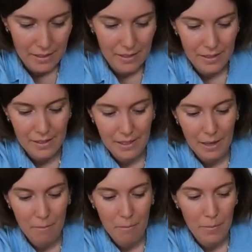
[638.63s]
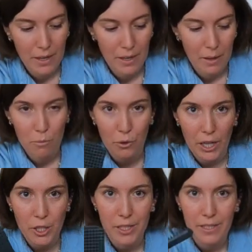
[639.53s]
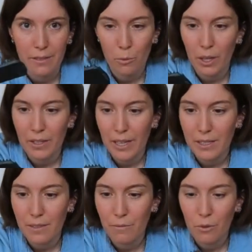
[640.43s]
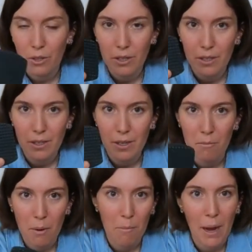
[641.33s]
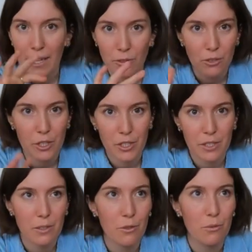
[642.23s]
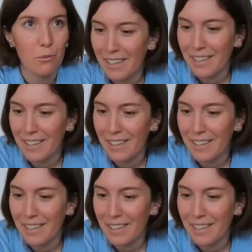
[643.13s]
some brushes, one that's for mud or just to